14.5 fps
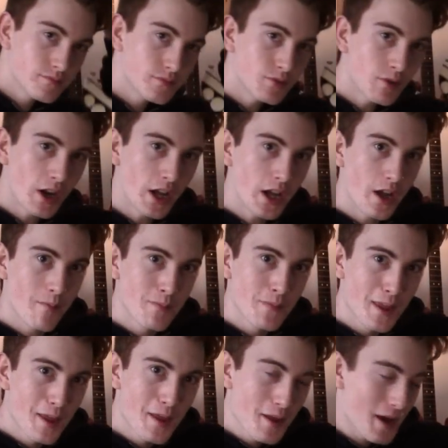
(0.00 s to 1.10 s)
It's right here.
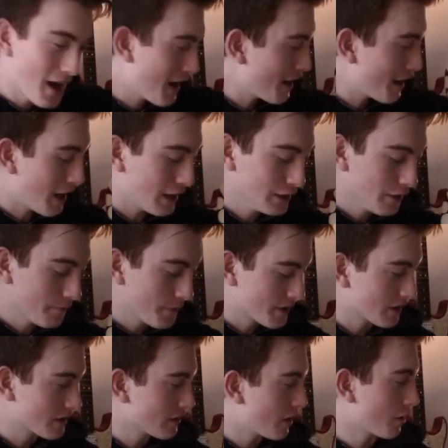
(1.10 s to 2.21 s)
And I love this
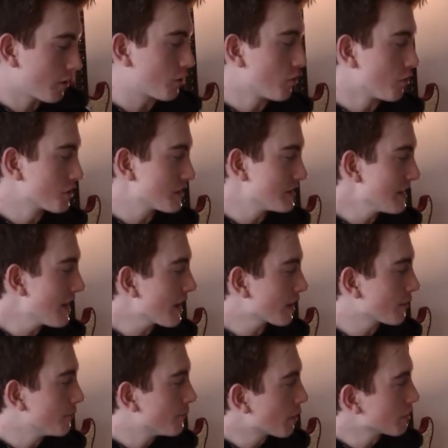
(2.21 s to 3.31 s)
guitar. Gorgeous neck,
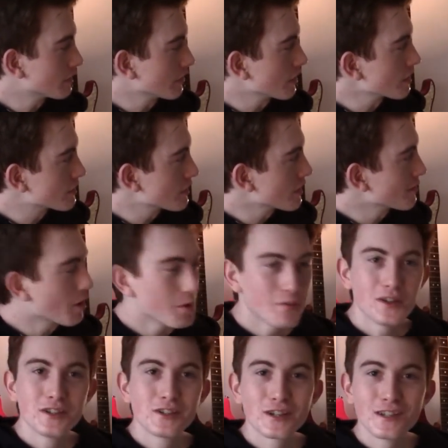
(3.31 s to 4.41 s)
very dirty at the moment
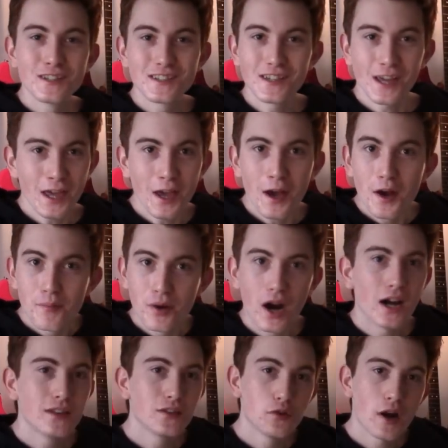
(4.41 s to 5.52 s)
as you can see, but
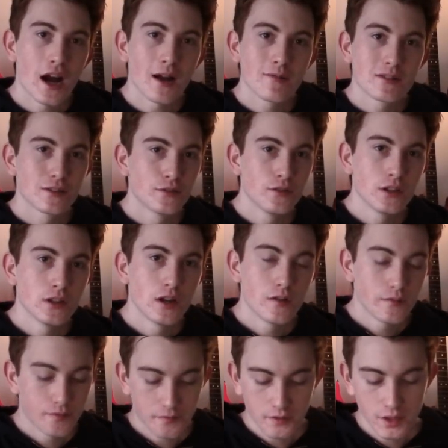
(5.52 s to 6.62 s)
I do absolutely
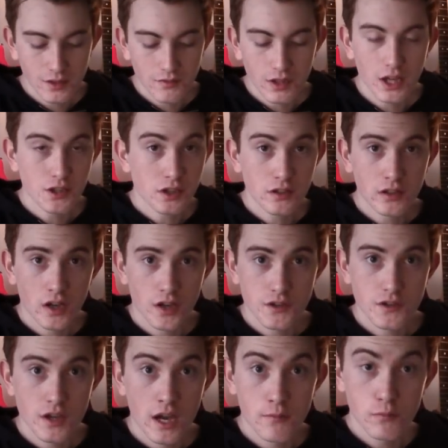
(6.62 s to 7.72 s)
love EVH
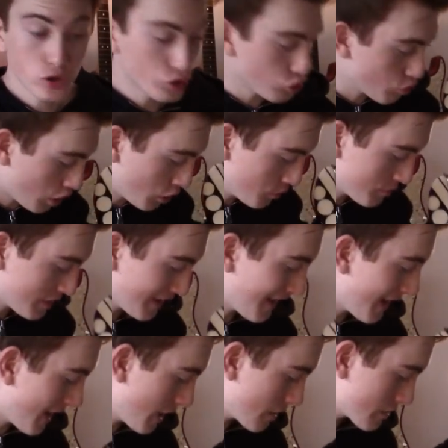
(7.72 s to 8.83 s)
guitars. And we do hope to
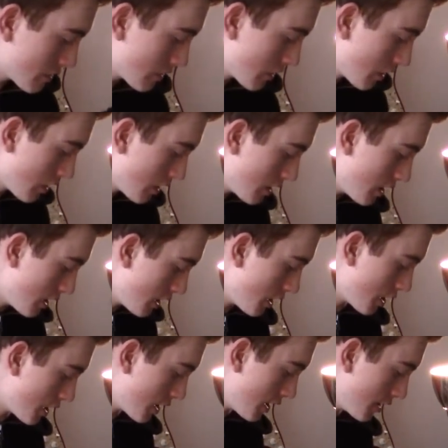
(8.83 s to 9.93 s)
get,
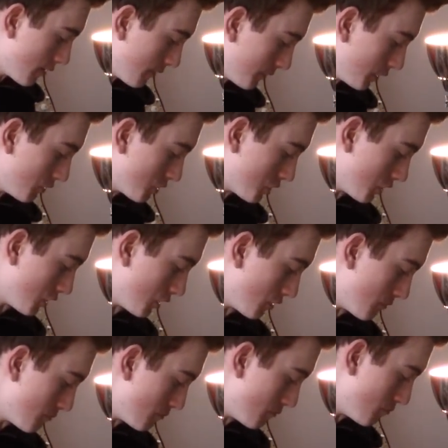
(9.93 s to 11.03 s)
in the
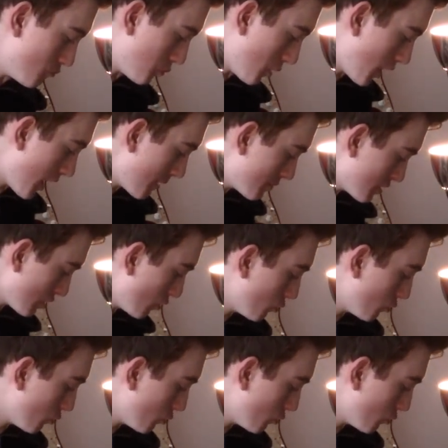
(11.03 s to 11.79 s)
future, perhaps a